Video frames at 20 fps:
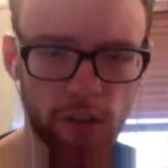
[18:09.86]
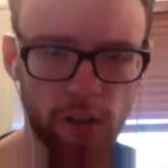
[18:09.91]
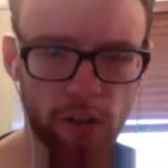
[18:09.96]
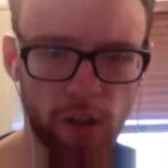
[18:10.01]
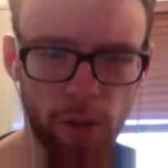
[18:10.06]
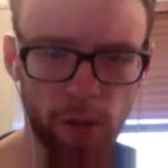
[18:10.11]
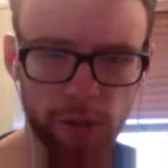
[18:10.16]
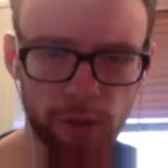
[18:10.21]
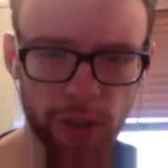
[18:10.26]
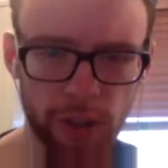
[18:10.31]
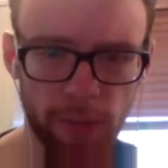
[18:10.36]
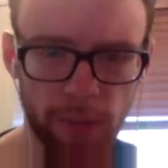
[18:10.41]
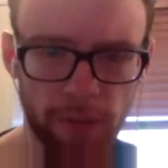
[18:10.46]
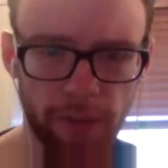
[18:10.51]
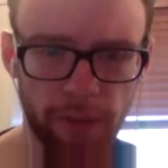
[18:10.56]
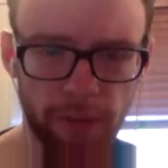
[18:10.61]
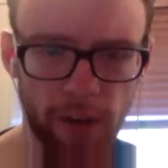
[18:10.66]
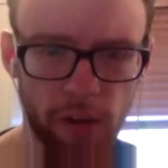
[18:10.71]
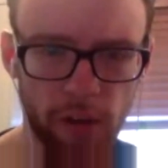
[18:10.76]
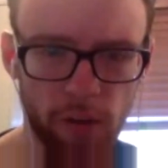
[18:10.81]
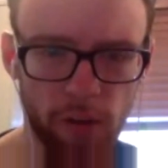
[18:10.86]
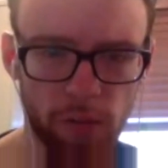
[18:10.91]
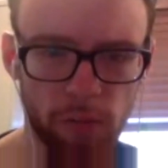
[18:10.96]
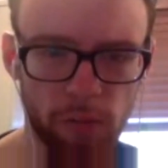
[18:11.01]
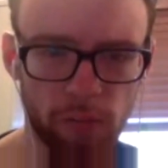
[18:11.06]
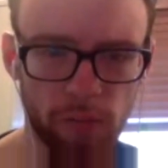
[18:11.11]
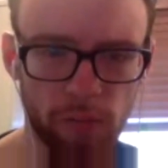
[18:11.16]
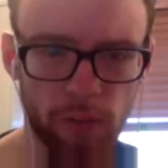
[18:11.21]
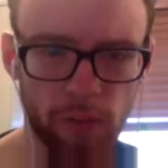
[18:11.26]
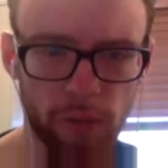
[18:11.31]
Cup semi-final.
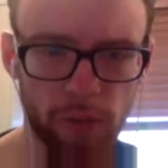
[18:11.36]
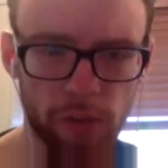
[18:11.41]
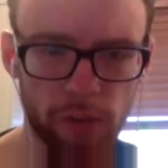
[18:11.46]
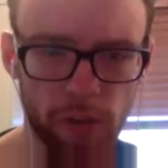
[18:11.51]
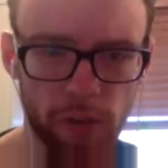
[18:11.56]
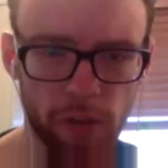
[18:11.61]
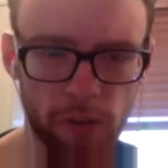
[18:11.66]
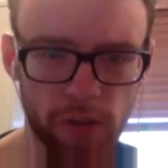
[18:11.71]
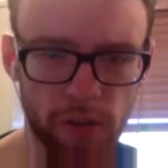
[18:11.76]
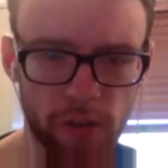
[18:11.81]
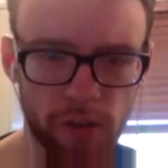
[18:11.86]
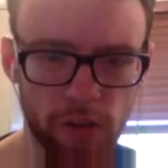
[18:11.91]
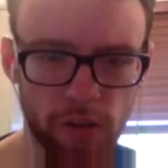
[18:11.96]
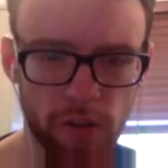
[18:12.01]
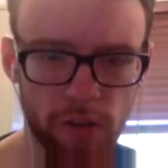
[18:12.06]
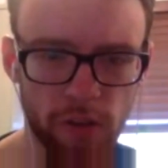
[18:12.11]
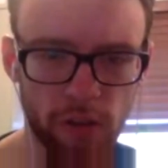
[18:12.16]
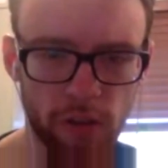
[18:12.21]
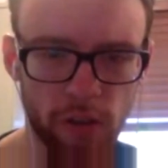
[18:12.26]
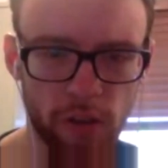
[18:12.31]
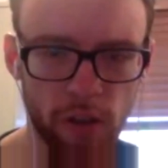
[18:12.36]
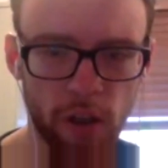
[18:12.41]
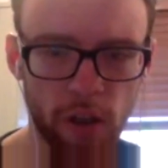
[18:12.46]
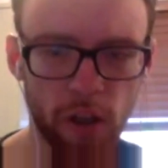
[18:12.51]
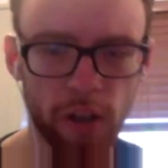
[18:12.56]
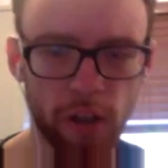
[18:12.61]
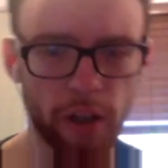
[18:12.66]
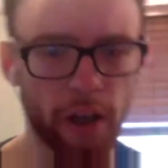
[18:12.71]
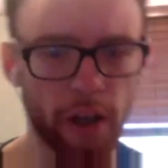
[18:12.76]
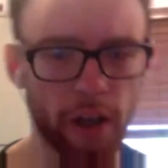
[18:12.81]
That was right, wasn't it?
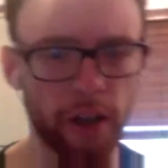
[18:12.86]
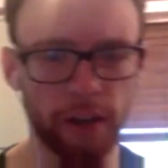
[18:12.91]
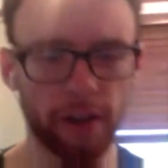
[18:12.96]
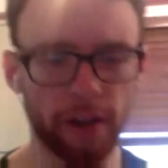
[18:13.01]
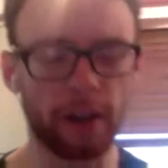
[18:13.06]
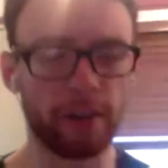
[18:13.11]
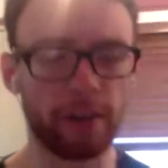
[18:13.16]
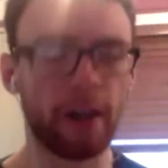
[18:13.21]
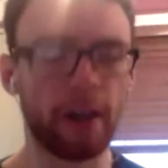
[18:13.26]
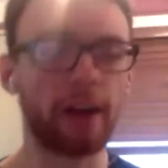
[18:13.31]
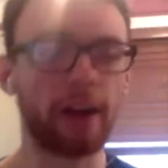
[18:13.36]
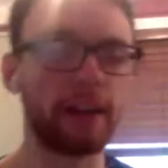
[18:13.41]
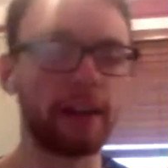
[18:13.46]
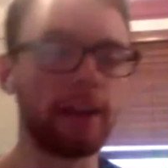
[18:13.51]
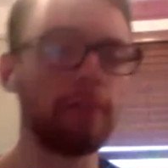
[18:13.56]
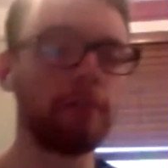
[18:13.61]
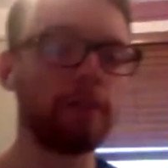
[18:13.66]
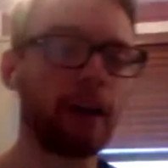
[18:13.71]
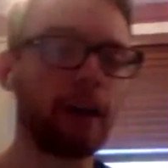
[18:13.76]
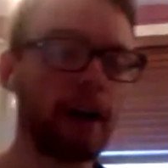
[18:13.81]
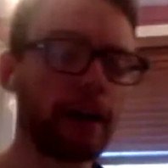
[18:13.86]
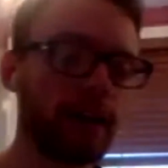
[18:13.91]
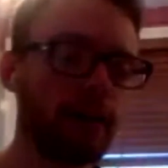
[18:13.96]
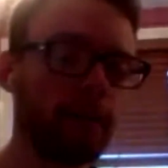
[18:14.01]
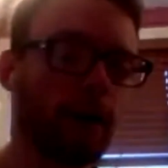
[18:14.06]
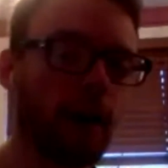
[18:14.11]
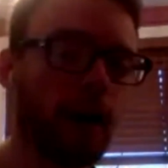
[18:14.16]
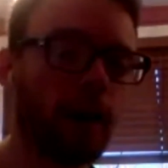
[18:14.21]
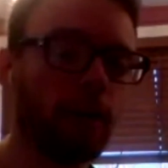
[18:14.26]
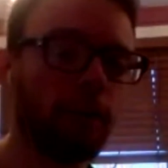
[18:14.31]
That game
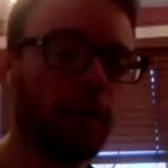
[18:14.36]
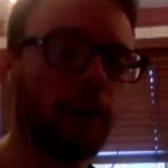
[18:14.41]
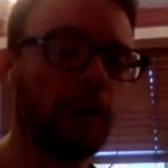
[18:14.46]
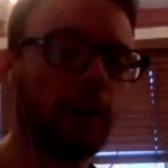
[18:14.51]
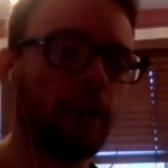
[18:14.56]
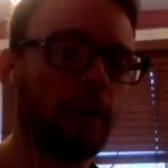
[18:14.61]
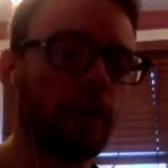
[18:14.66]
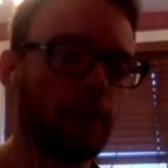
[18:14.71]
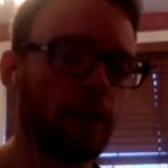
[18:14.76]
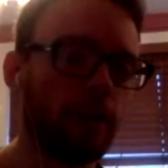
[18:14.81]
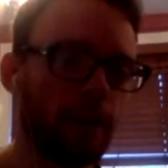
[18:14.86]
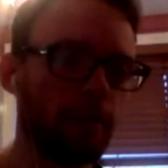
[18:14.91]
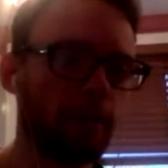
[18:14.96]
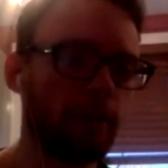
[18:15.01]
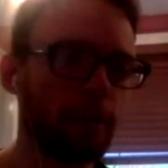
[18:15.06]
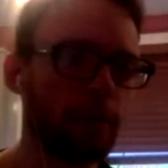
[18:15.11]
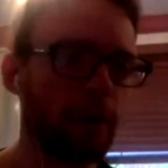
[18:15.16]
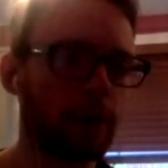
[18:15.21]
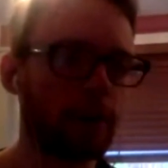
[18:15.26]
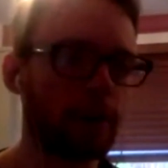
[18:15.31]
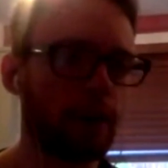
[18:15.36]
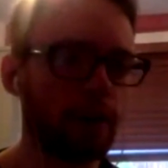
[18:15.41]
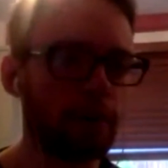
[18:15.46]
at Hampden and the game at Parkhead,